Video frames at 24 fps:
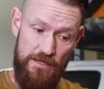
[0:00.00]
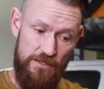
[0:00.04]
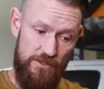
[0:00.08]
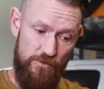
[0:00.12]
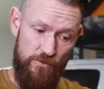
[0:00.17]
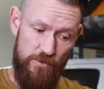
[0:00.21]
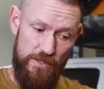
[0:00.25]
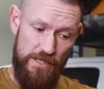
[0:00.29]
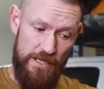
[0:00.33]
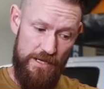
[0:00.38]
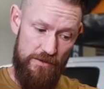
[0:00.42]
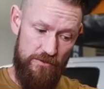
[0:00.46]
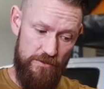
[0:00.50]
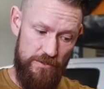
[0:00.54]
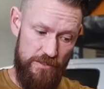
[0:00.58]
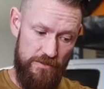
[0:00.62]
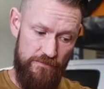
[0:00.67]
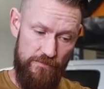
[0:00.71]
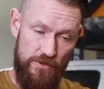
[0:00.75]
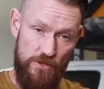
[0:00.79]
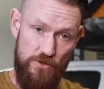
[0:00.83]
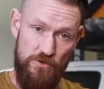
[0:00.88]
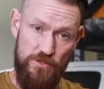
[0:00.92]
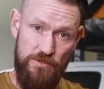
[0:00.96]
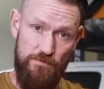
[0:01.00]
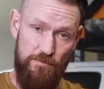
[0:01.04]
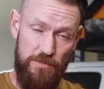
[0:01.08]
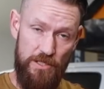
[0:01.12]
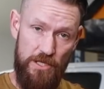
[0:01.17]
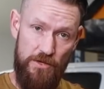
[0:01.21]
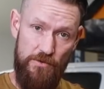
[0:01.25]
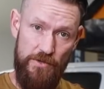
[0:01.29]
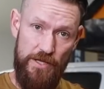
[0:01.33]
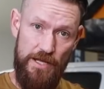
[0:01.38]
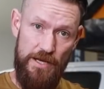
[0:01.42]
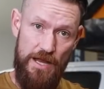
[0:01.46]
to 20 hours of use,
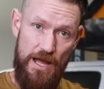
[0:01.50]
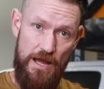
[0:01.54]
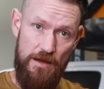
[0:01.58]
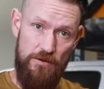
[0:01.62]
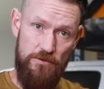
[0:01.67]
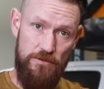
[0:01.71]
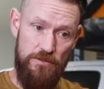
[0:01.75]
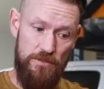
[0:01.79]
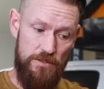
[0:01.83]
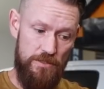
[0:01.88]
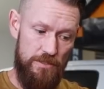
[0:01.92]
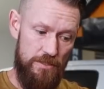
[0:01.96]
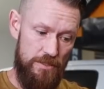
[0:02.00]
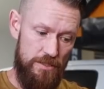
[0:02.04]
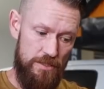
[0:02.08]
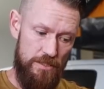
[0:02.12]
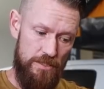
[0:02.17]
blowing it out,